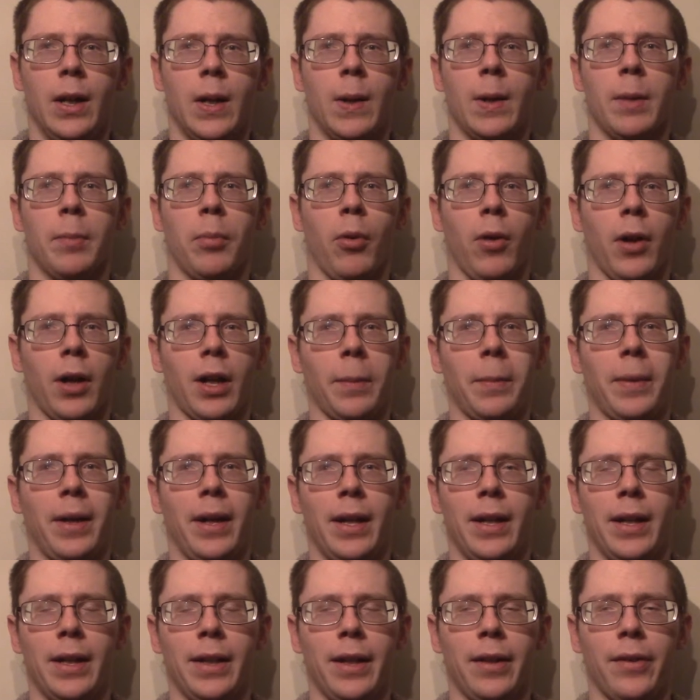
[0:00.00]
We brought him
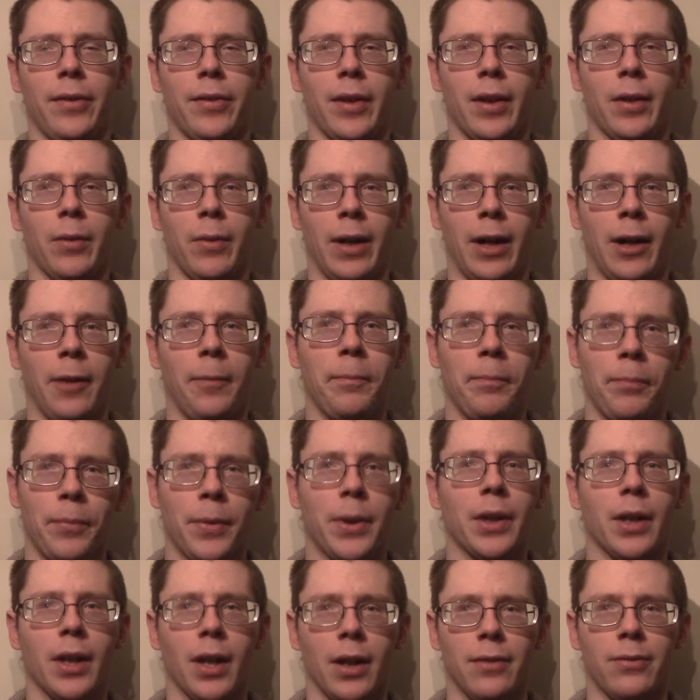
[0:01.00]
in, and they said, well,
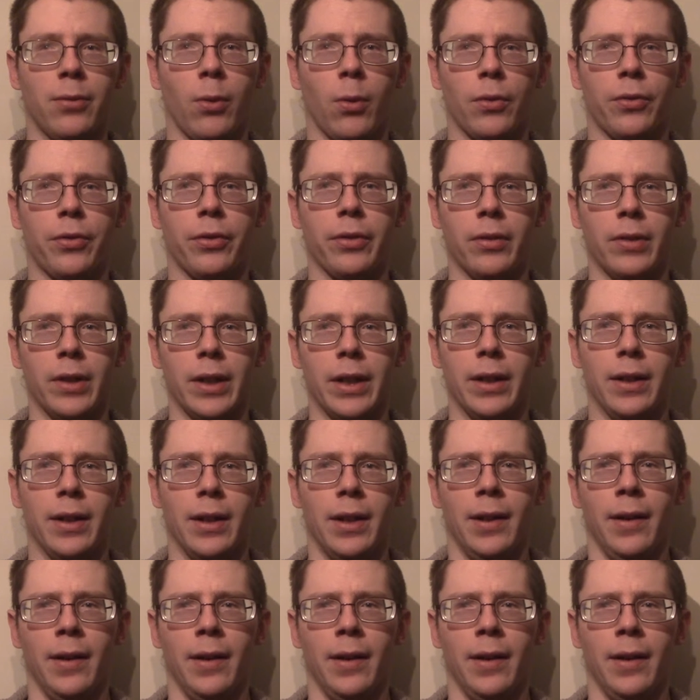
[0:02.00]
unfortunately,